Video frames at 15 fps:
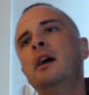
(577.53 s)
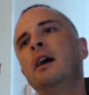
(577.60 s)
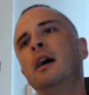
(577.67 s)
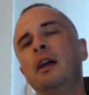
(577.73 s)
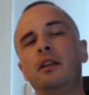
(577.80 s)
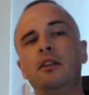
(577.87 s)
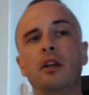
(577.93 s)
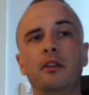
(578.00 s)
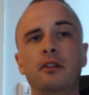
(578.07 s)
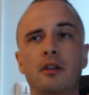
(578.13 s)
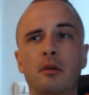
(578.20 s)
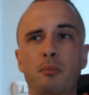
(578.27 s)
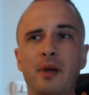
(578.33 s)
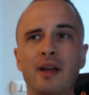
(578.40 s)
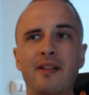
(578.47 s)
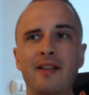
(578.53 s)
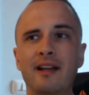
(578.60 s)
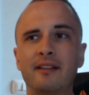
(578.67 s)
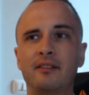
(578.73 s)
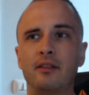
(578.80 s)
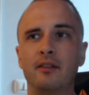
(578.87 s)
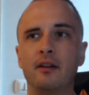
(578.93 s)
You compare that
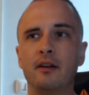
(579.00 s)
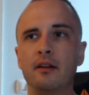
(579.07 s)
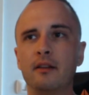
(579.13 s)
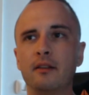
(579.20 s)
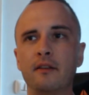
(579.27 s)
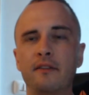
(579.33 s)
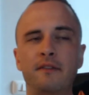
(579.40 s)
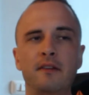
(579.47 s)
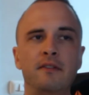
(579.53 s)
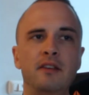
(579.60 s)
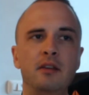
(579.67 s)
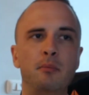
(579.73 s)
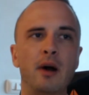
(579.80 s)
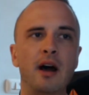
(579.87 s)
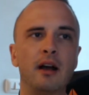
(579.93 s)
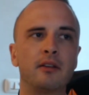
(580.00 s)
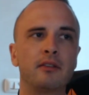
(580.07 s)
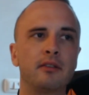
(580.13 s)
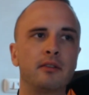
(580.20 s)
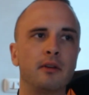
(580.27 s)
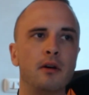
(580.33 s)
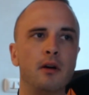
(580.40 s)
to the 50
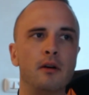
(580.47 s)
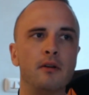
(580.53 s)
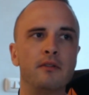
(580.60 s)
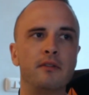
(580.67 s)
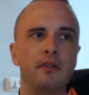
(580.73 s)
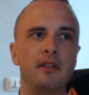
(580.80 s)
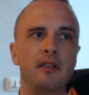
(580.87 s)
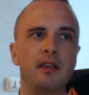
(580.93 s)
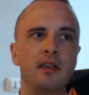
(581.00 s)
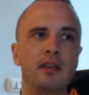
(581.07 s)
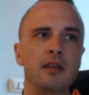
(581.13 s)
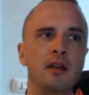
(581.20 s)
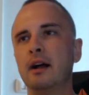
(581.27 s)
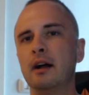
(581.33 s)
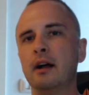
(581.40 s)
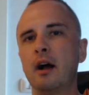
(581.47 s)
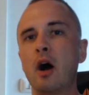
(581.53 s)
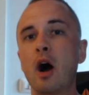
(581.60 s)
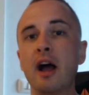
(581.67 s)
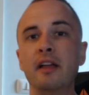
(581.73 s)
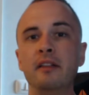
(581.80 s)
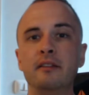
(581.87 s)
bucks of the
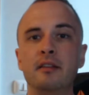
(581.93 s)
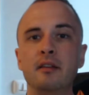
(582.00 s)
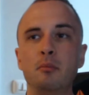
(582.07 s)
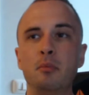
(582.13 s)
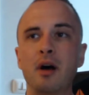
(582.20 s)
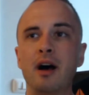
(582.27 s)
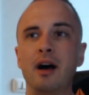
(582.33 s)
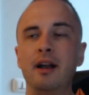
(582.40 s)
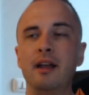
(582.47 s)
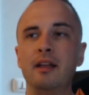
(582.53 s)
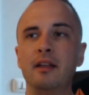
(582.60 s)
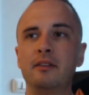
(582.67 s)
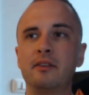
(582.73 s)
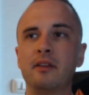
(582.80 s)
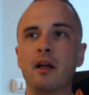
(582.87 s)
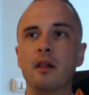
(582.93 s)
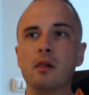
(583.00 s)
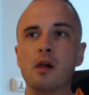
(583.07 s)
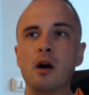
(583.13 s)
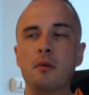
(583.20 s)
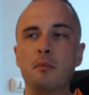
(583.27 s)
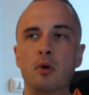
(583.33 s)
Iron Tib Bar, it's a
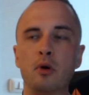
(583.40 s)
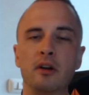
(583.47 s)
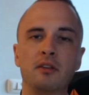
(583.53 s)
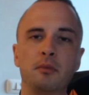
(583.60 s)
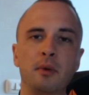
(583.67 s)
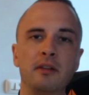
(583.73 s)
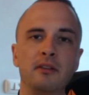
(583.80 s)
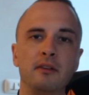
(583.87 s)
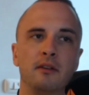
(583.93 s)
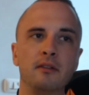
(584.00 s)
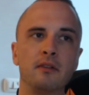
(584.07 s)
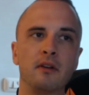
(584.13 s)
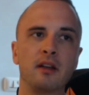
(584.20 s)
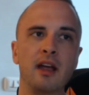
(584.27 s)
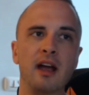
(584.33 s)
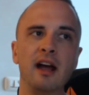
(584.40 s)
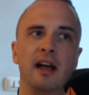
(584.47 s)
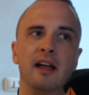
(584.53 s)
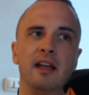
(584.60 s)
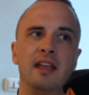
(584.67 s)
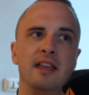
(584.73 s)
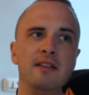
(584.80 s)
lot more expensive,
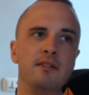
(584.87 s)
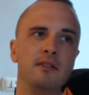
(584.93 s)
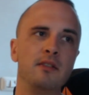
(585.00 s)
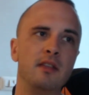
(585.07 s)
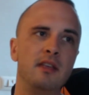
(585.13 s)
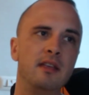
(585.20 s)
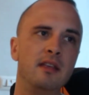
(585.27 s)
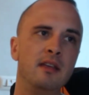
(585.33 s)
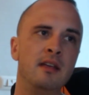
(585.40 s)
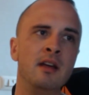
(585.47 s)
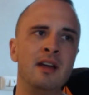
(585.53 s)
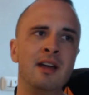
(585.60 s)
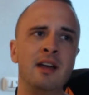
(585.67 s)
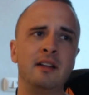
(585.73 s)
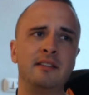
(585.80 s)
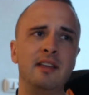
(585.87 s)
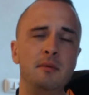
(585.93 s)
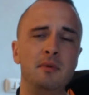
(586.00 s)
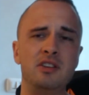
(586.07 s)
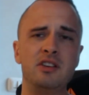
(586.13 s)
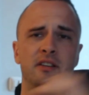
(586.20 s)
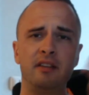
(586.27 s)
okay? Even the
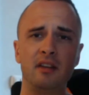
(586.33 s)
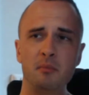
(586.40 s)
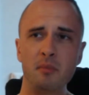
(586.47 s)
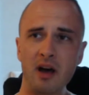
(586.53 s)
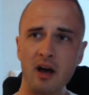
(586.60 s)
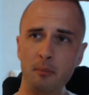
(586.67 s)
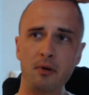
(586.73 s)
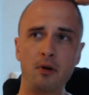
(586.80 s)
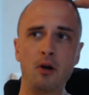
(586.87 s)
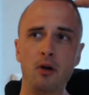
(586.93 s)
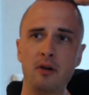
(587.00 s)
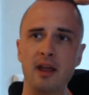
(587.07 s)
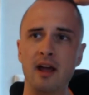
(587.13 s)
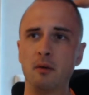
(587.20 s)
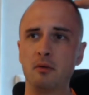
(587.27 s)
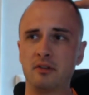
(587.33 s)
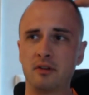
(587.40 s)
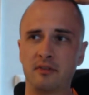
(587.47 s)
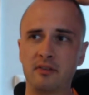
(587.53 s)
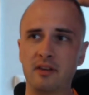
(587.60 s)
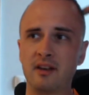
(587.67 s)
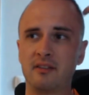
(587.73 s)
TBG Tib Bar Pro now, which I've
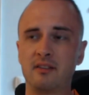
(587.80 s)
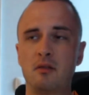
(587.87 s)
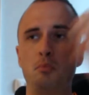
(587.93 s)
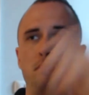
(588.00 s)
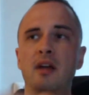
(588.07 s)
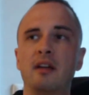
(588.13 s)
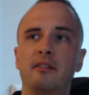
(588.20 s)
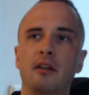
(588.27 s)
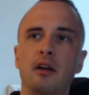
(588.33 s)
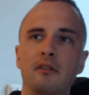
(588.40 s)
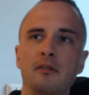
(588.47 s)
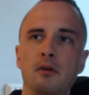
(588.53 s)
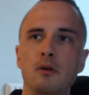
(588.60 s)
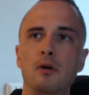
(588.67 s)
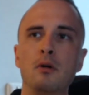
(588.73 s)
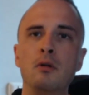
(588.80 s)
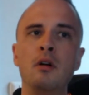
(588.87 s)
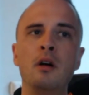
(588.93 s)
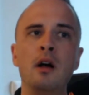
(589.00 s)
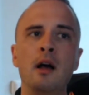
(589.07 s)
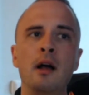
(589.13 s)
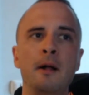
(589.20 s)
said is the best overall,
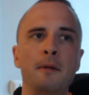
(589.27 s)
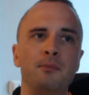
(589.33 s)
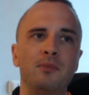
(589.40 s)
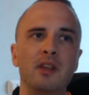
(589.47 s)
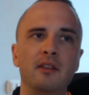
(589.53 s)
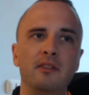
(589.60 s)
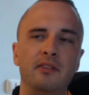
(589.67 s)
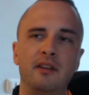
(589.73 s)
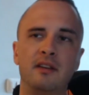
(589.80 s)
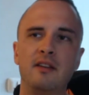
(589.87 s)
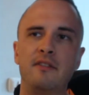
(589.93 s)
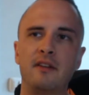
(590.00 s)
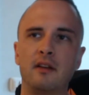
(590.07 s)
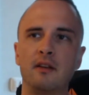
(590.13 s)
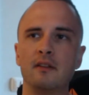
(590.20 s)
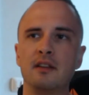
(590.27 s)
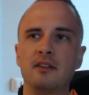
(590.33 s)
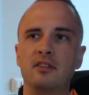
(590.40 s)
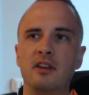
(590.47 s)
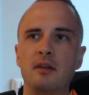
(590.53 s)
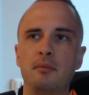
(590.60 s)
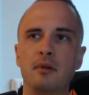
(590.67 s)
is significantly
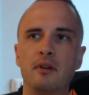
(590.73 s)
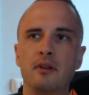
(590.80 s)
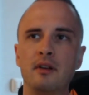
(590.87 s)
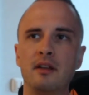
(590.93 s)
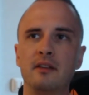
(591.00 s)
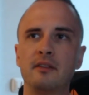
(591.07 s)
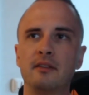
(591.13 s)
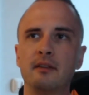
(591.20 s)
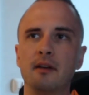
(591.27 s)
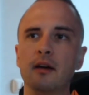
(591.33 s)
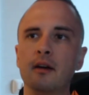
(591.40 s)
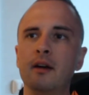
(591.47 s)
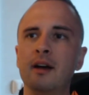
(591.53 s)
cheaper than this, so